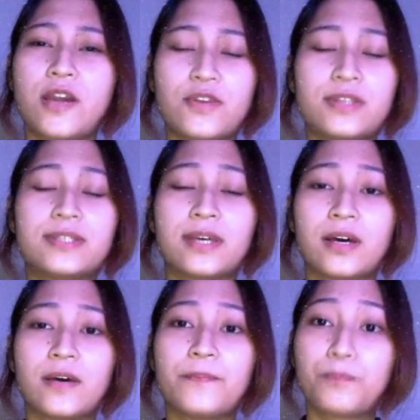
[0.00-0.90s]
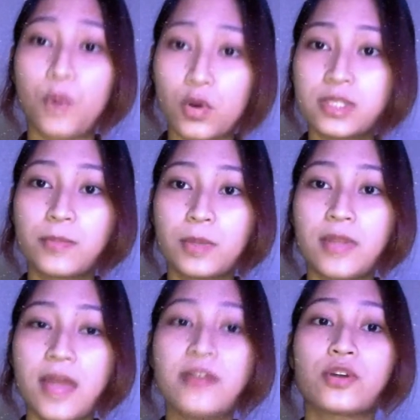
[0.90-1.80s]
is a possible
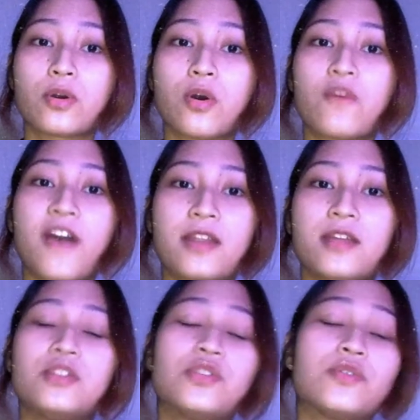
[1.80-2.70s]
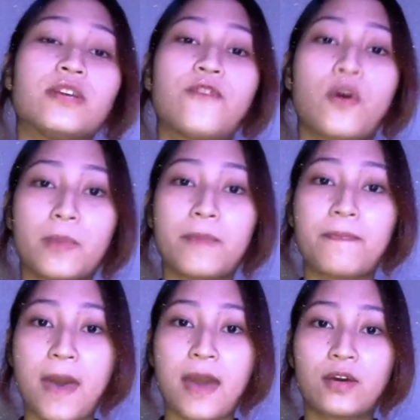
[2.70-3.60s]
danger of head injury from
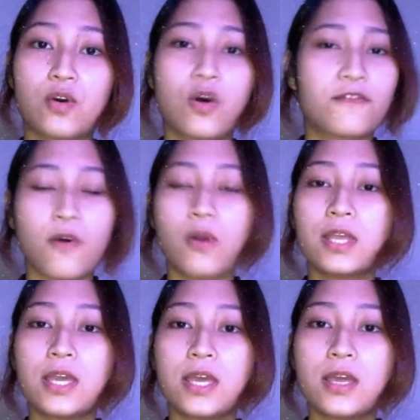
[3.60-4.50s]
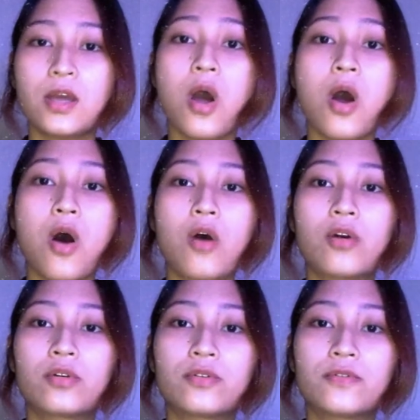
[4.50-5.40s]
impact or falling
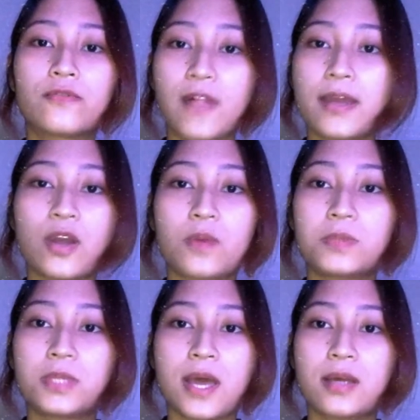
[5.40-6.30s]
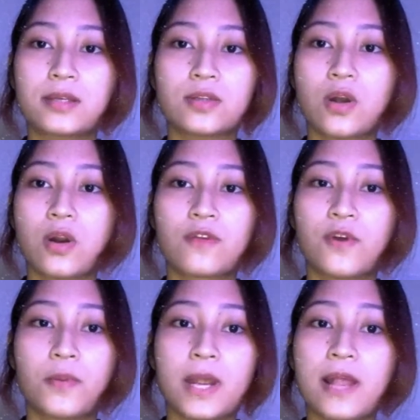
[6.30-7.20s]
or flying objects or from
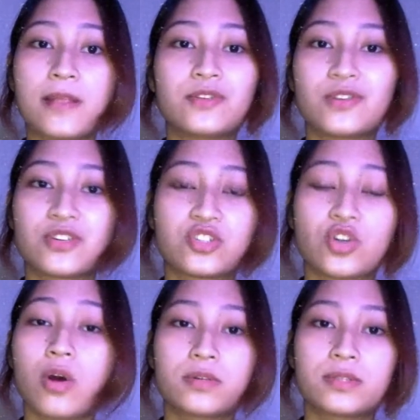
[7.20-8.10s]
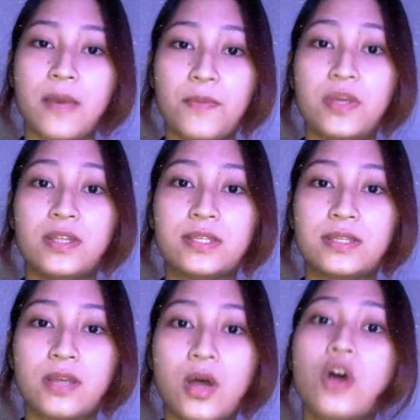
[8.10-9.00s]
electrical shocks and burns
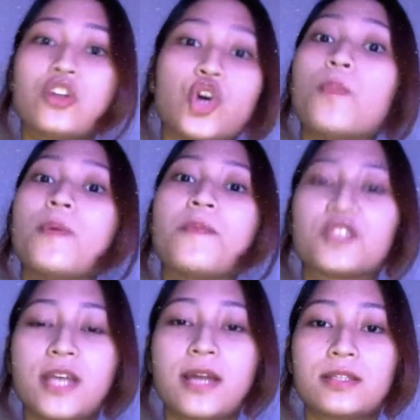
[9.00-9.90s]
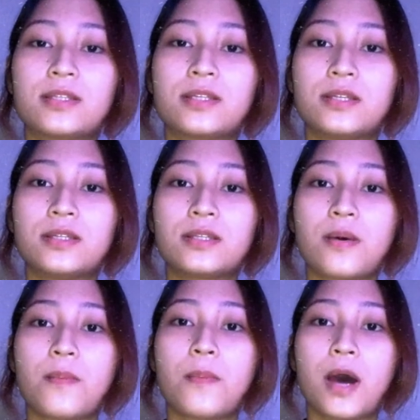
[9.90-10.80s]
shall be protected
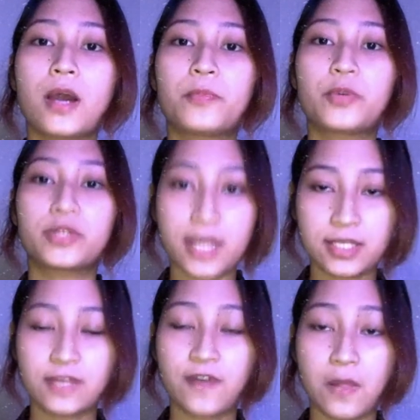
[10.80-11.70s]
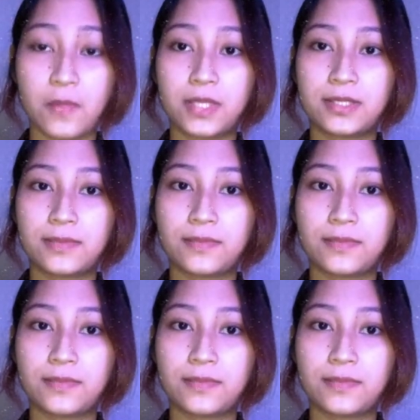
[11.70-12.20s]
by protective helmets.